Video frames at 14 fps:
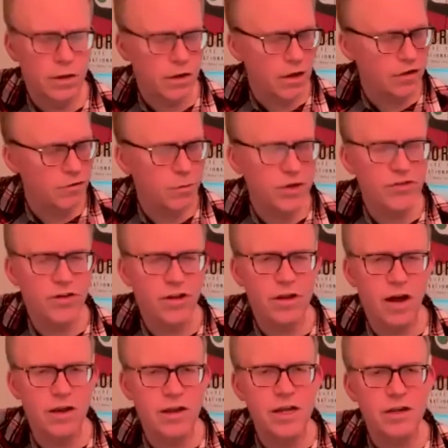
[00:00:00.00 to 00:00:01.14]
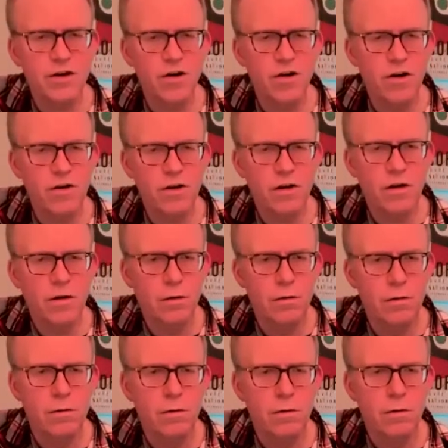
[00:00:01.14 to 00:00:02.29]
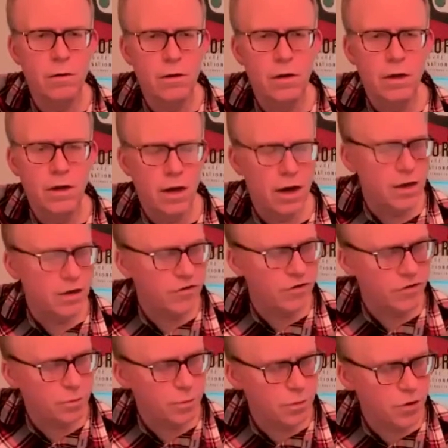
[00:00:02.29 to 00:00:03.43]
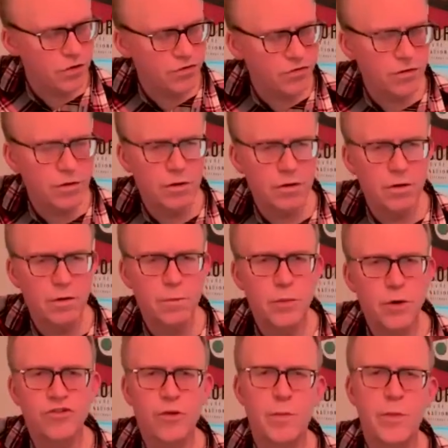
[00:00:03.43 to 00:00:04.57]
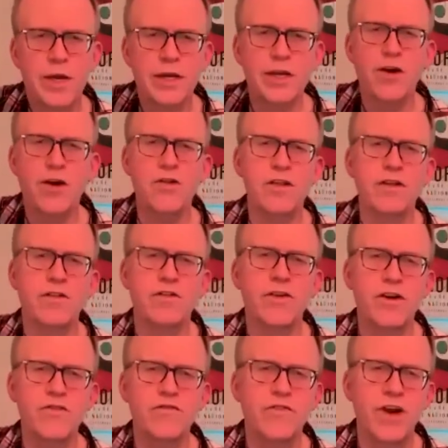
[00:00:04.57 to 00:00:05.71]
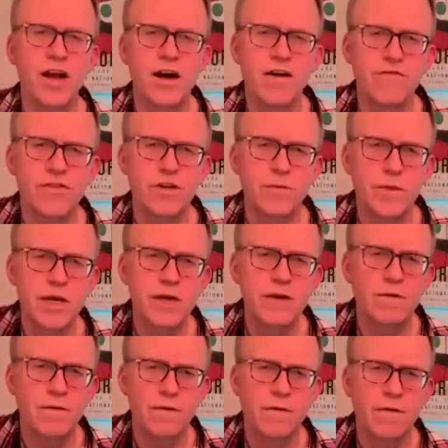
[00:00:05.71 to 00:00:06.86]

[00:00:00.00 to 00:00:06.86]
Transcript: and he plays an E chord, and he just puts the pinky on the 3rd fret of the B.